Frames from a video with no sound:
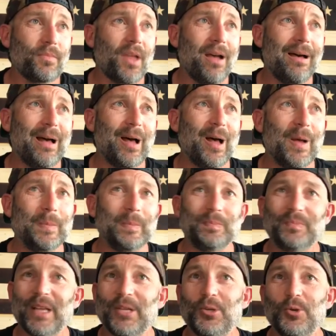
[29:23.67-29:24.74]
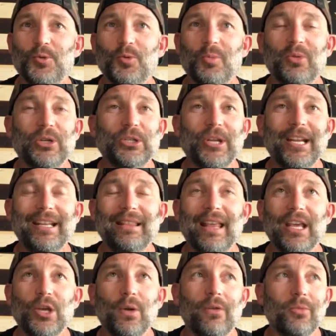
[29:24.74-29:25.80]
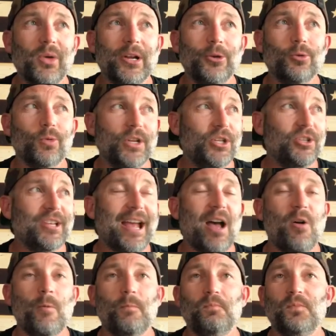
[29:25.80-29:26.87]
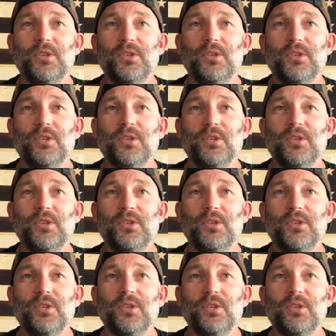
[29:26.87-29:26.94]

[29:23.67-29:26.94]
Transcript: As usual, appreciate it. Thank you everybody who reaches out,